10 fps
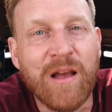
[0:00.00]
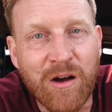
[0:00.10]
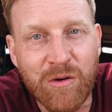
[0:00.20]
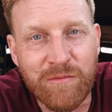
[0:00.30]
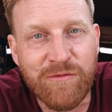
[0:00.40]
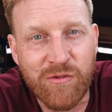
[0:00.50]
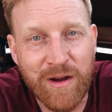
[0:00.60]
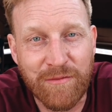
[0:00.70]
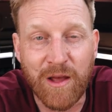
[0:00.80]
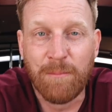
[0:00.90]
Been cold
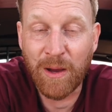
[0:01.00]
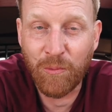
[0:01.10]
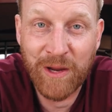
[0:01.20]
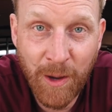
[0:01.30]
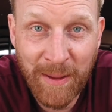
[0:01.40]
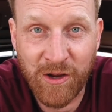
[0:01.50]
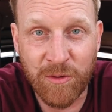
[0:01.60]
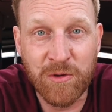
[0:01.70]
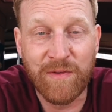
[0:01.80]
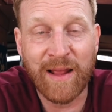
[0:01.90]
forever. But we are back
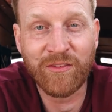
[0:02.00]
on the move,